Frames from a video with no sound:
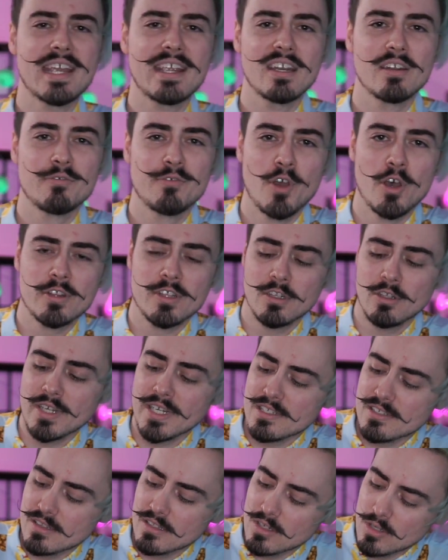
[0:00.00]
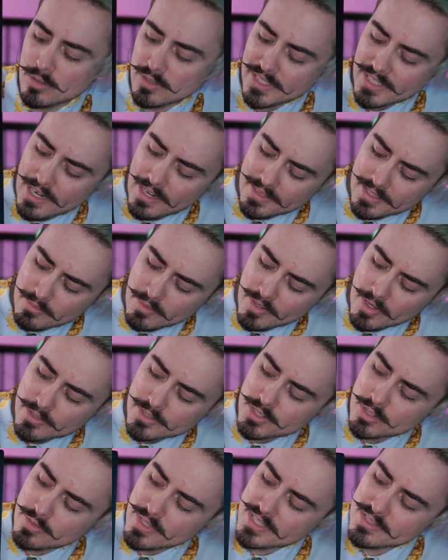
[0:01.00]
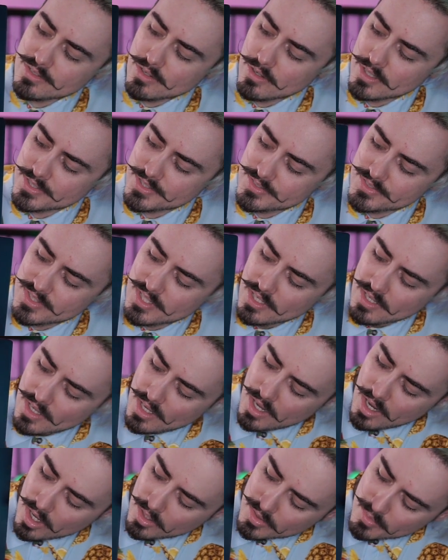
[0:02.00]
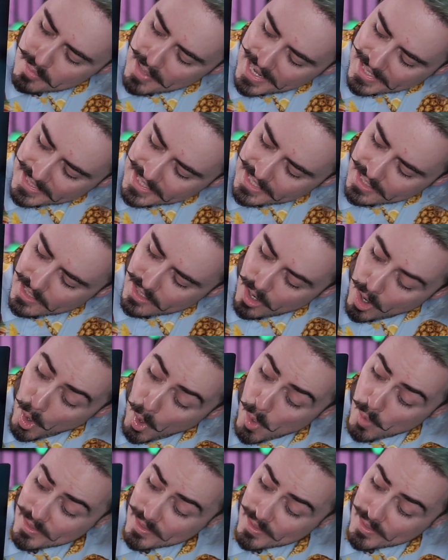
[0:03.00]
taking a further look into the cooling, I think we've got 2 exhausts on the back here.